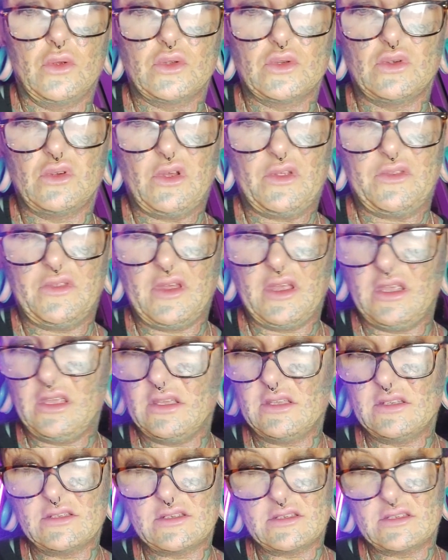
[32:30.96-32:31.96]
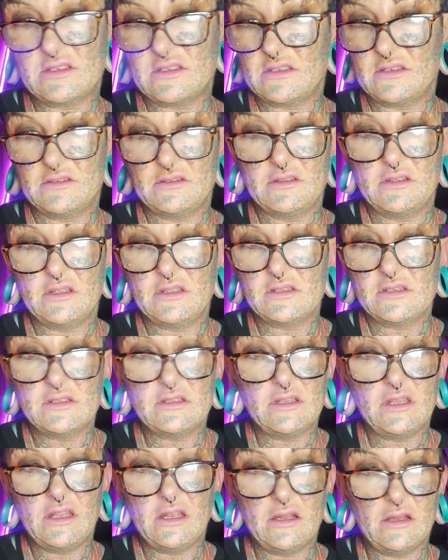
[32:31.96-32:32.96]
so I think it's
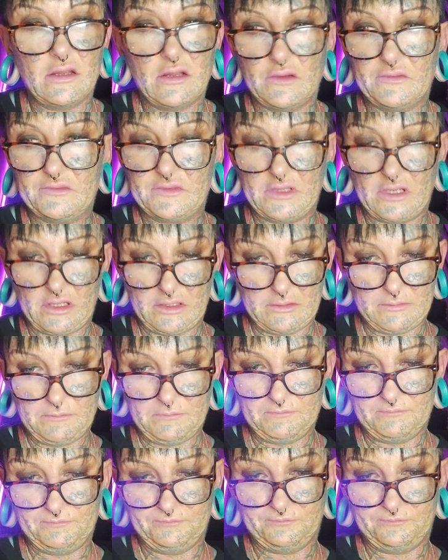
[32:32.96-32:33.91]
near enough done.